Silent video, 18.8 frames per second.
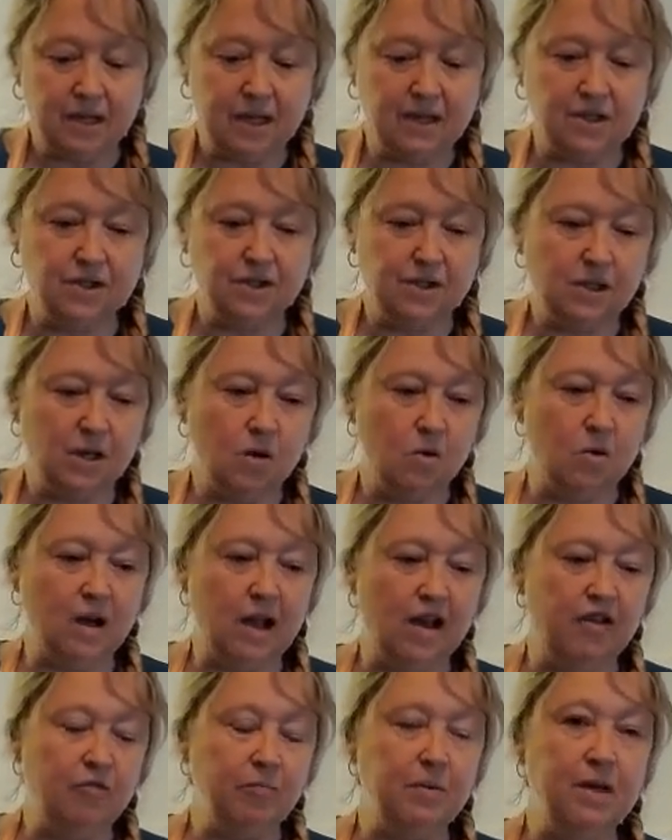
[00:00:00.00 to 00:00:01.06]
And so
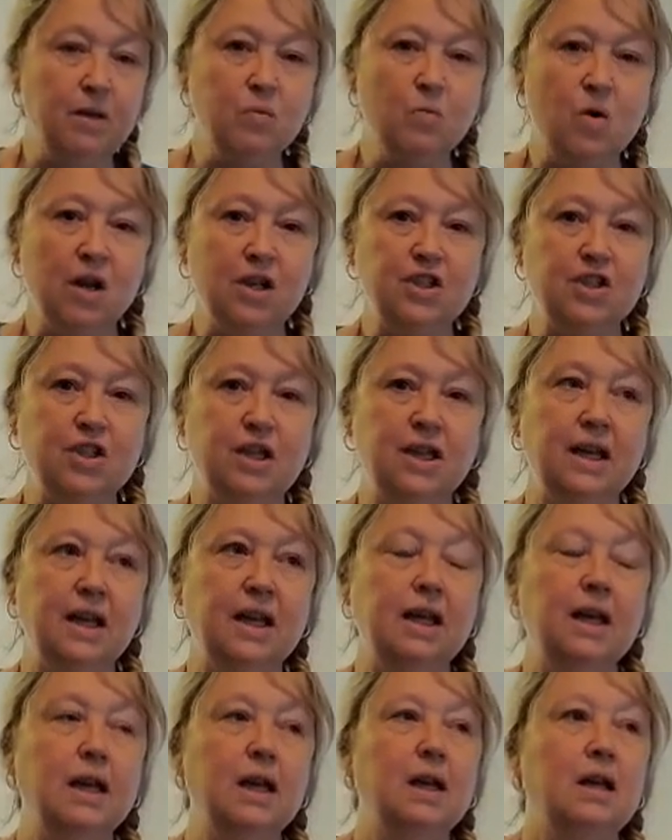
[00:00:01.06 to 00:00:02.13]
I've been
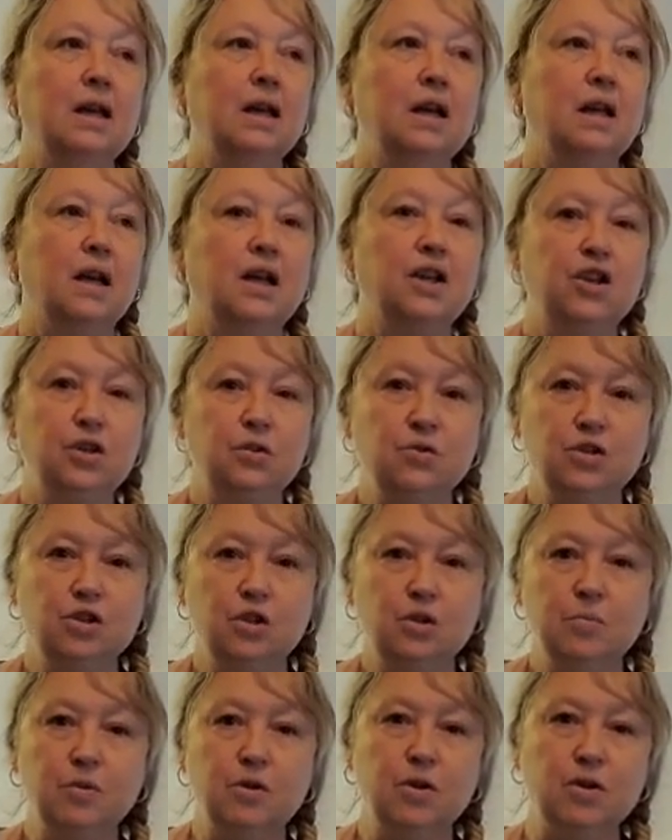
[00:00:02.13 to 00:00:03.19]
watching a
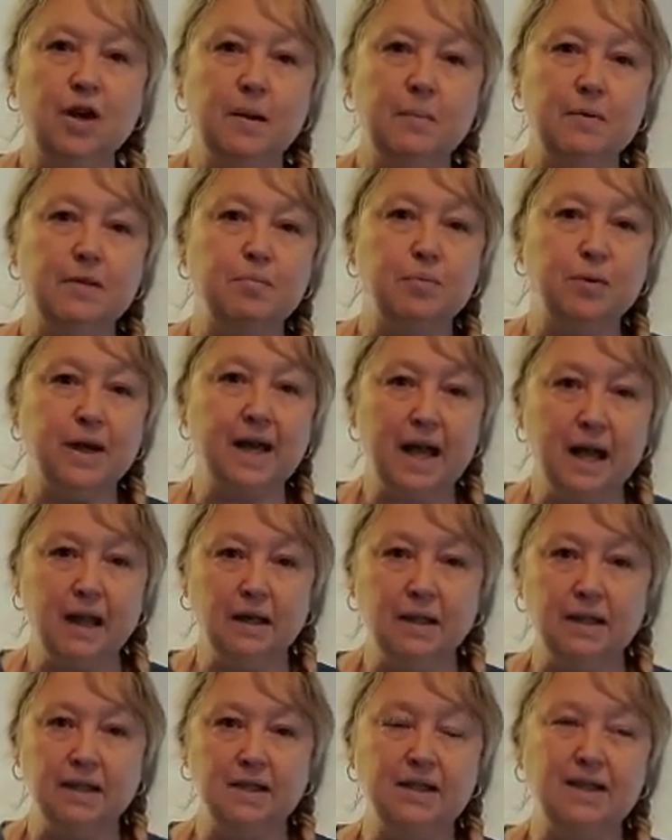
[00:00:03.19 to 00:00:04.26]
YouTuber, her name is Bree
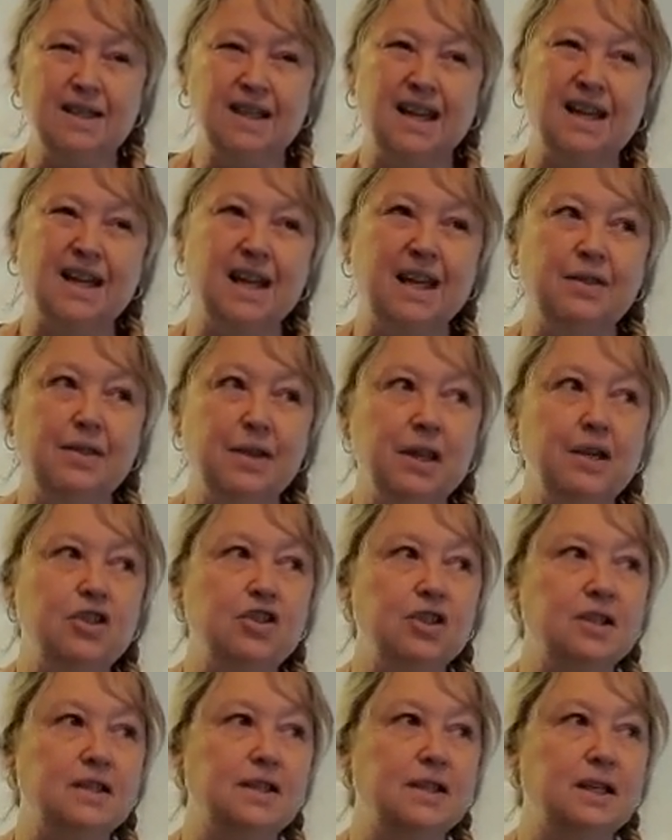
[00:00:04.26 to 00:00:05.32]
Ellis, and I think
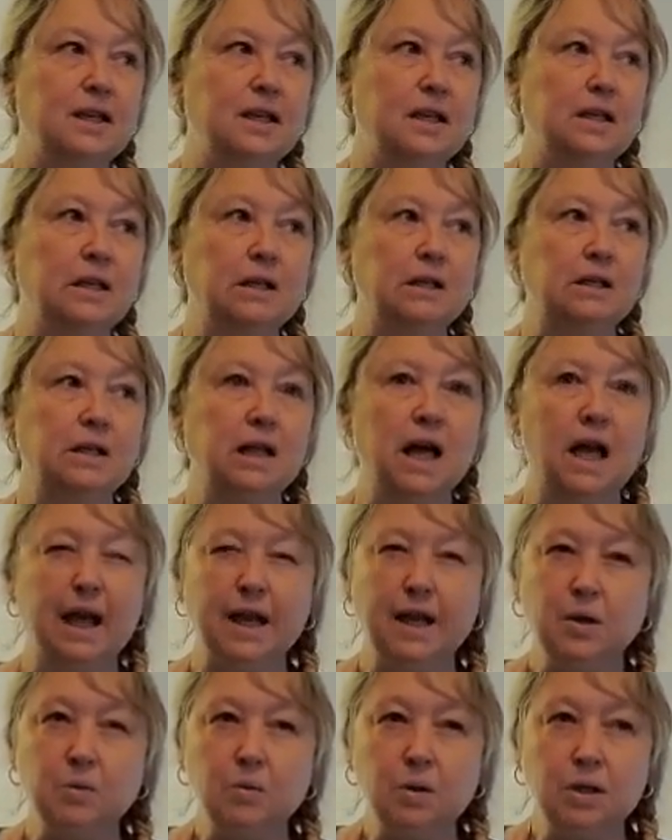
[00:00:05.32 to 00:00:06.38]
she's in
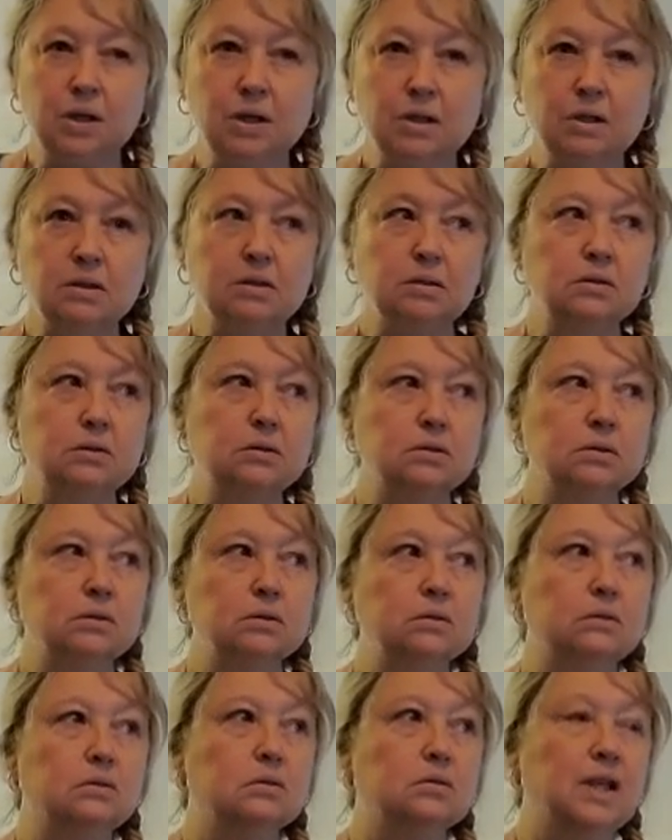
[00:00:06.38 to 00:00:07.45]
Iowa,
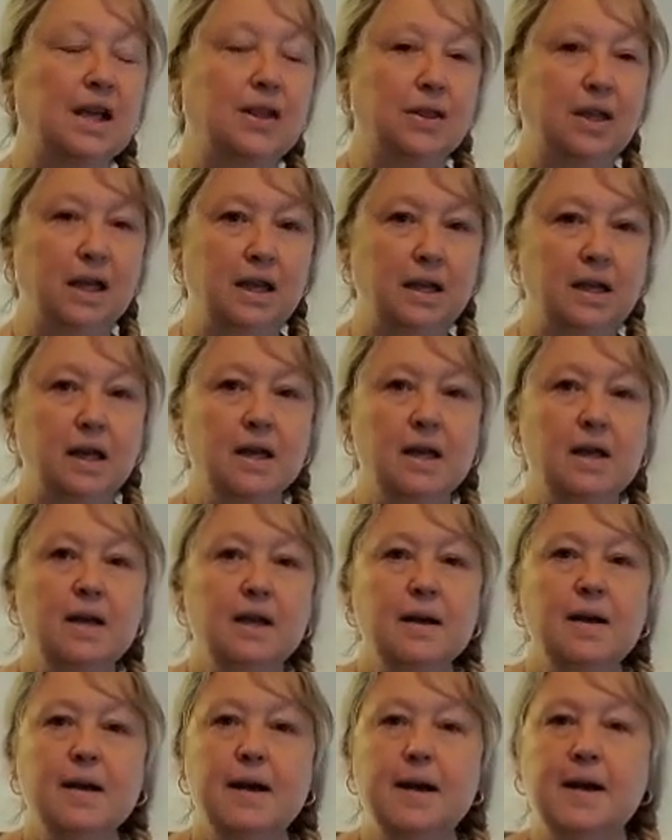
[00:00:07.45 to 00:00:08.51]
I think.
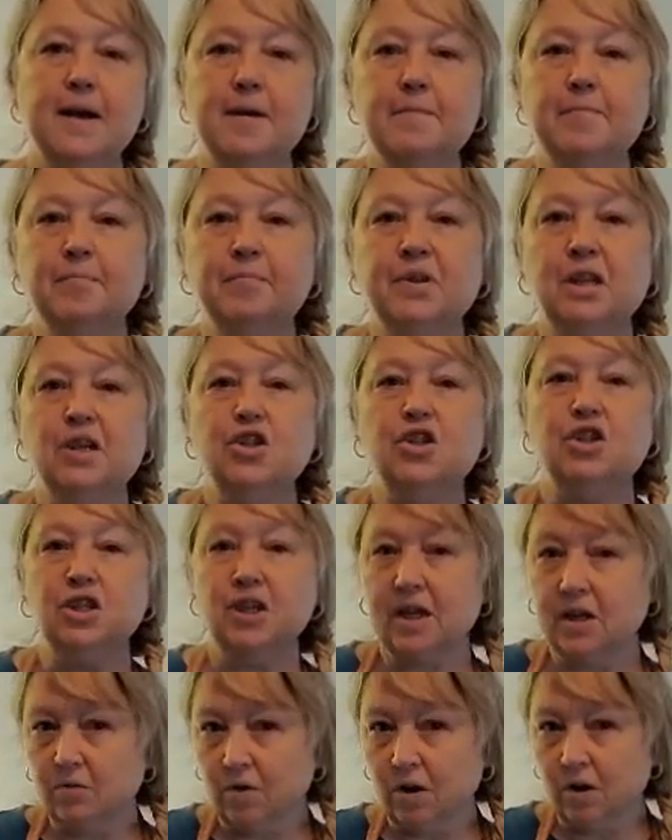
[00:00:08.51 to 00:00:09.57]

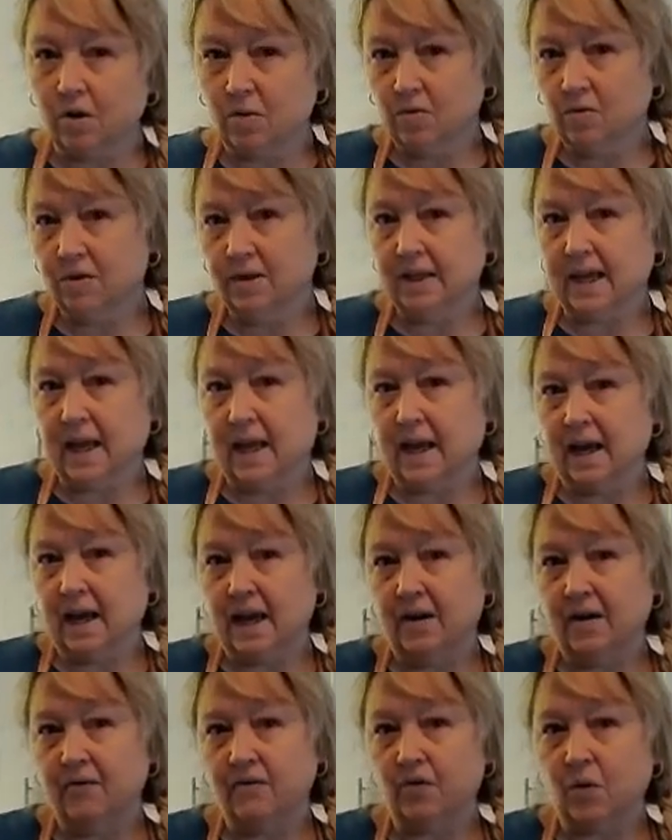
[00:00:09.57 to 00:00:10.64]
She grows
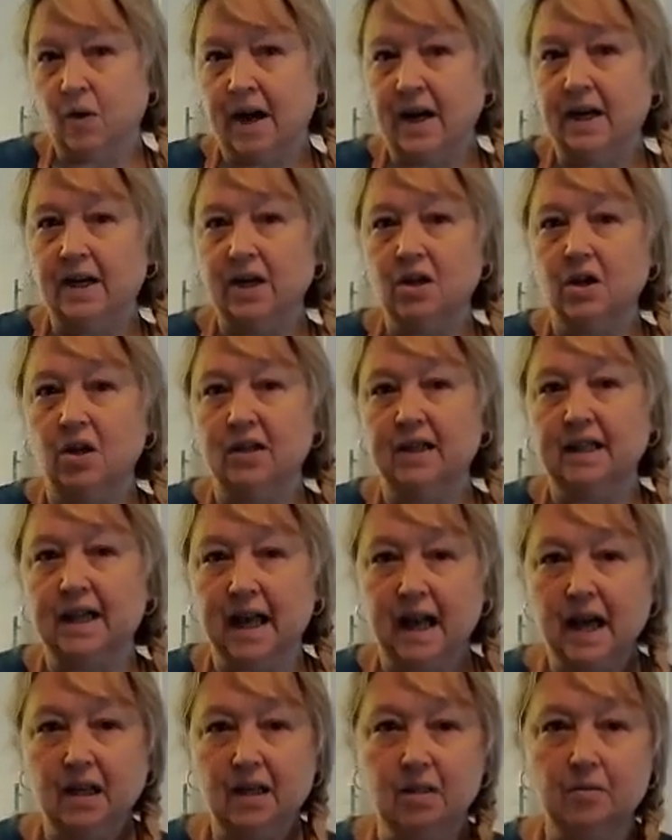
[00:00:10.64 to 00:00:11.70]
a variety called
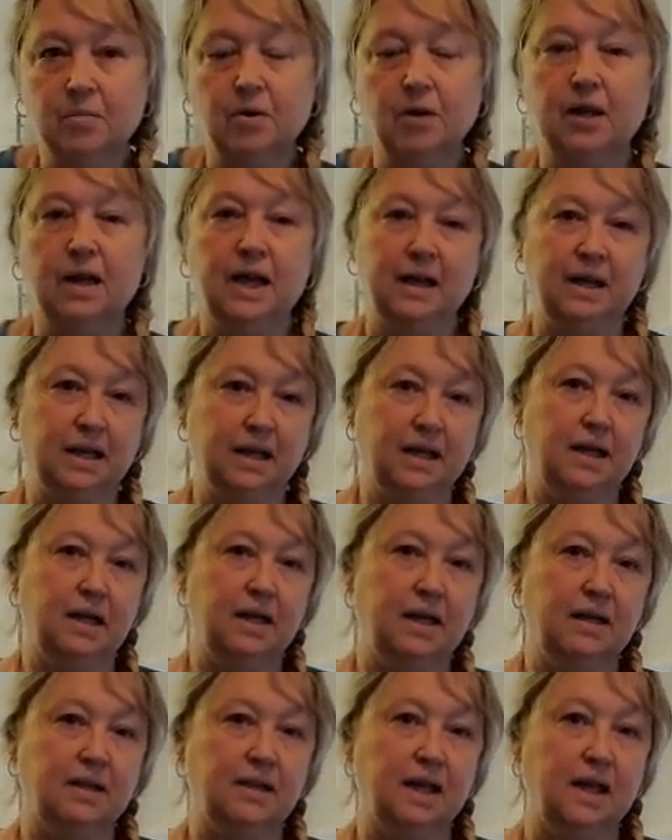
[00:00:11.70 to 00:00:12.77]
Calibra, and it
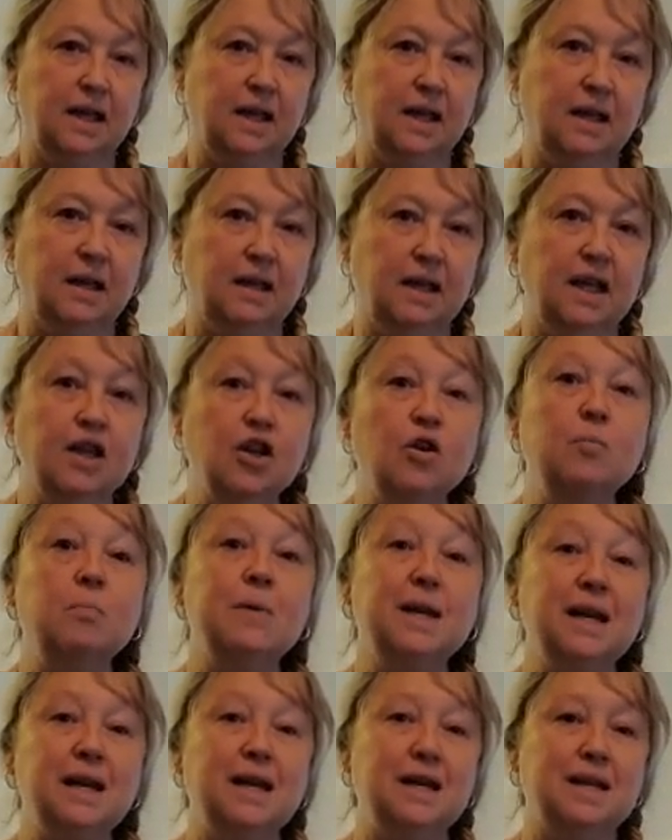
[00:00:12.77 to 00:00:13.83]
is an
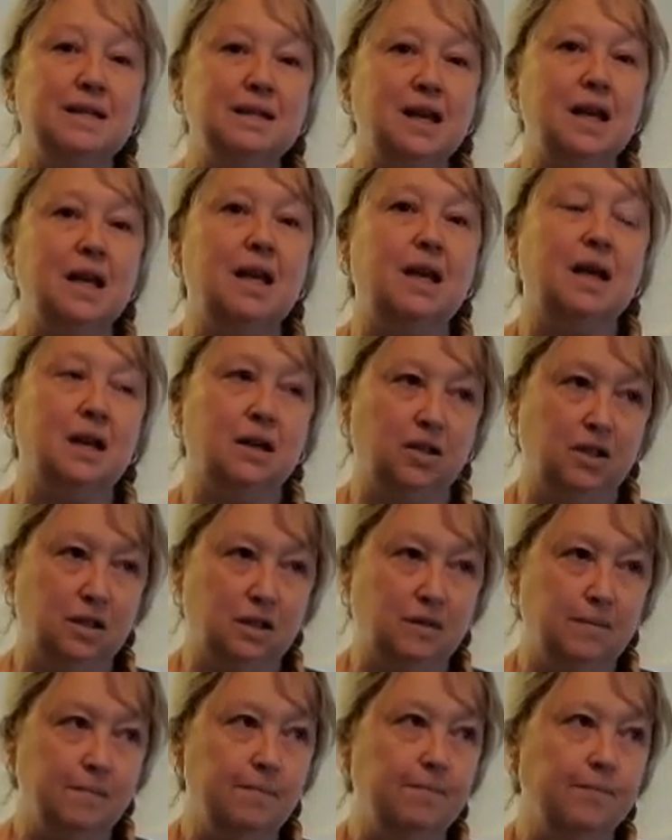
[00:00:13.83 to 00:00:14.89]
intermediate day
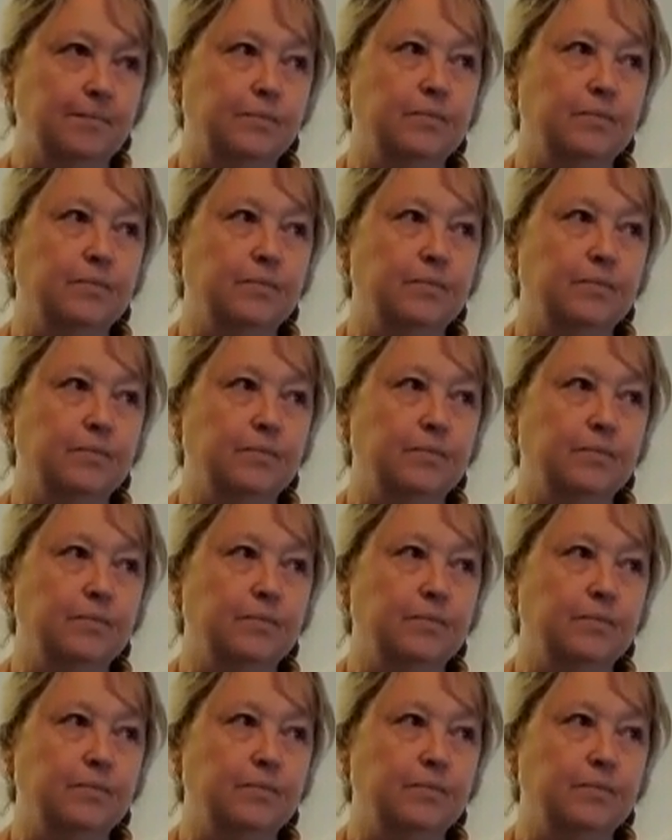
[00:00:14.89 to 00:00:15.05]
onion.